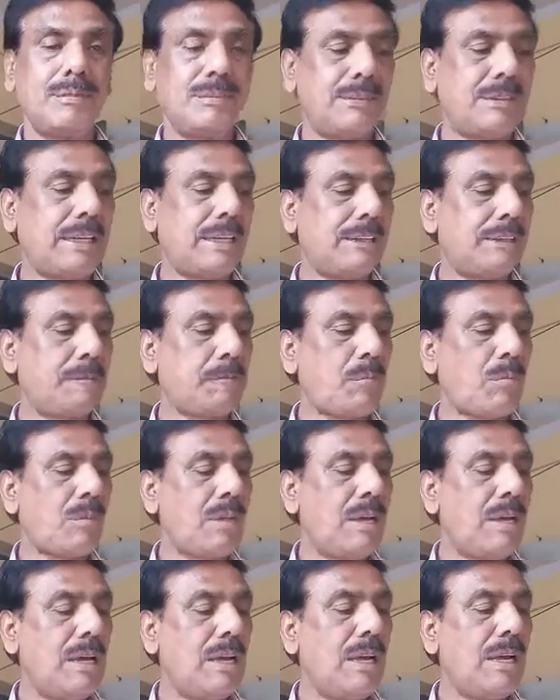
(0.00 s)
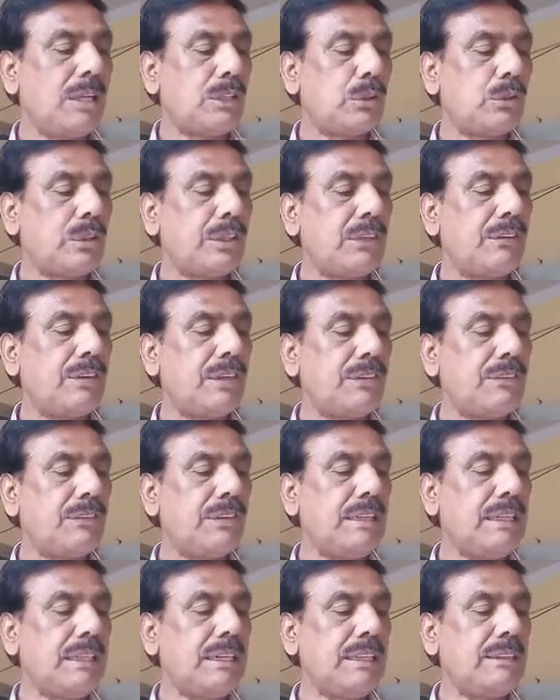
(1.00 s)
Right. So during a
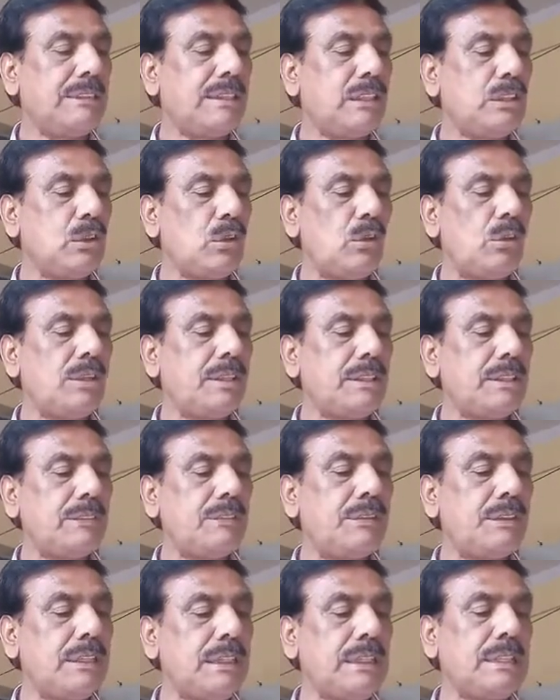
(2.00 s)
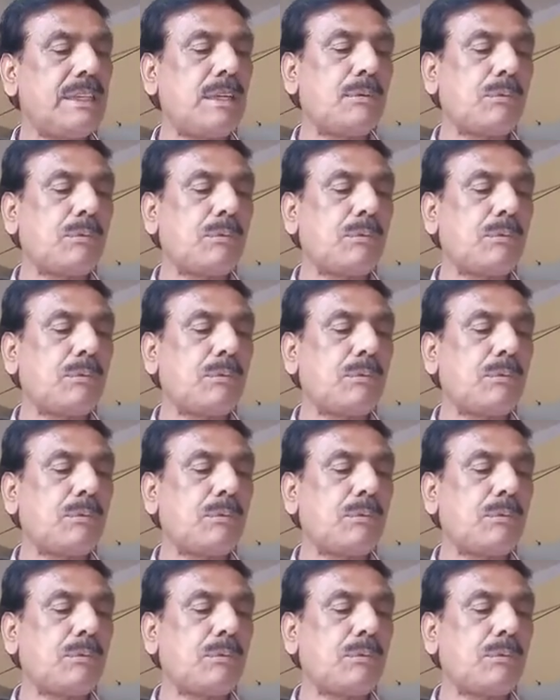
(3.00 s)
physical change, only the physical